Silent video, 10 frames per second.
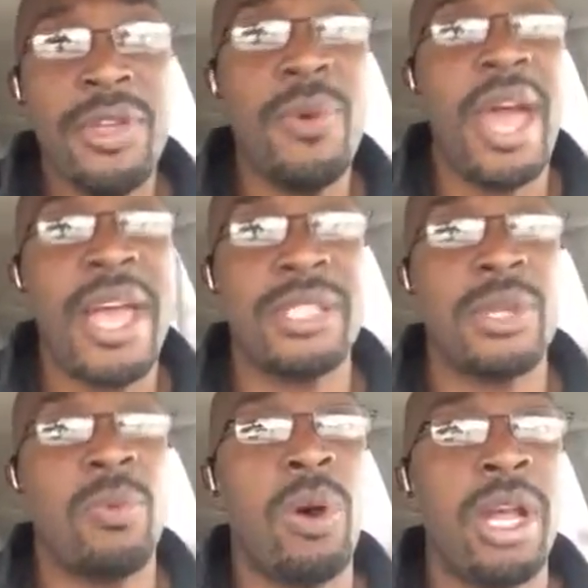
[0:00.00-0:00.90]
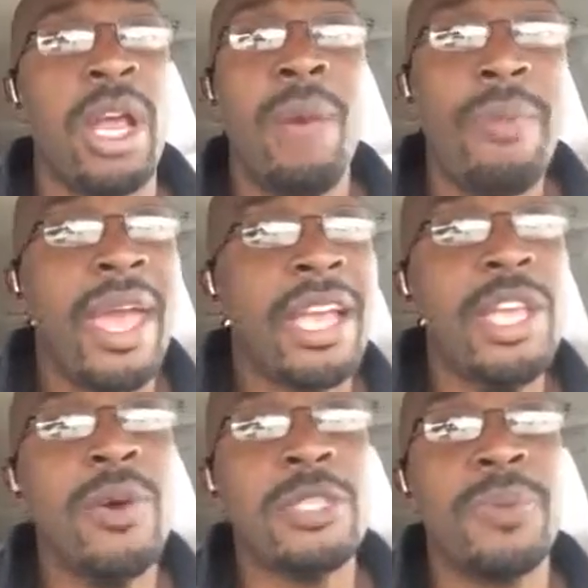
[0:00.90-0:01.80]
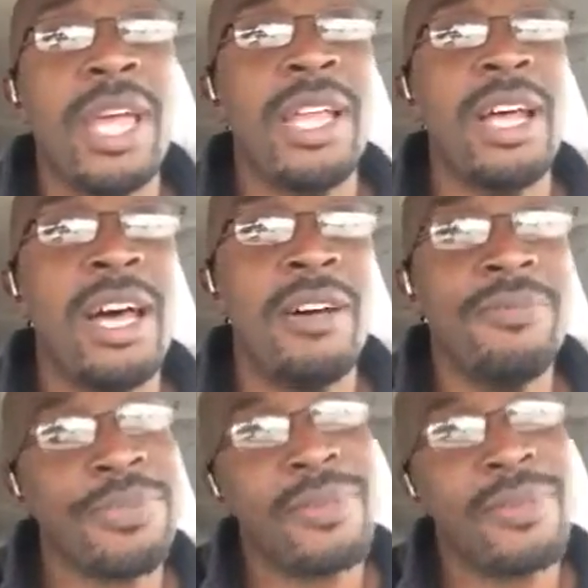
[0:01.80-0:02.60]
you ask someone, man, can you explain love?